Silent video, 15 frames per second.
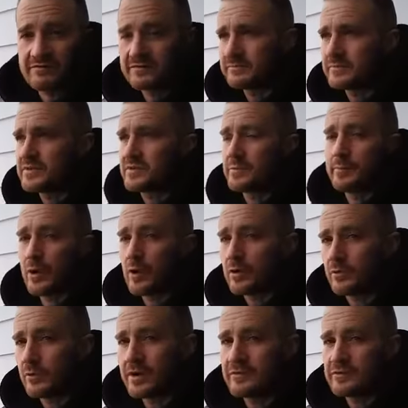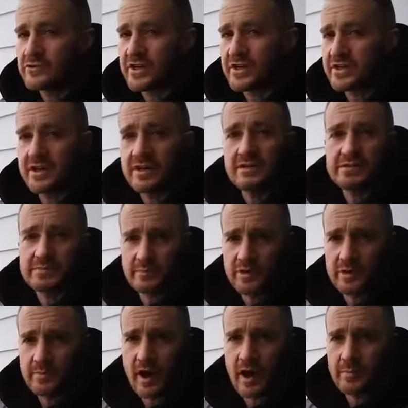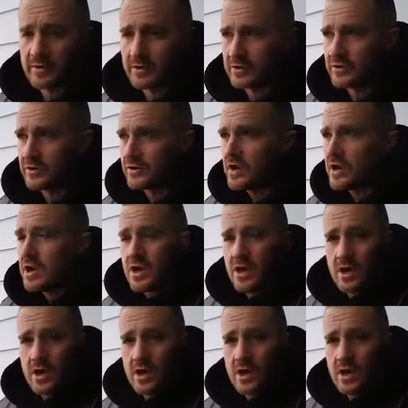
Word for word: It's a bulk red Virginia. It's pretty popular.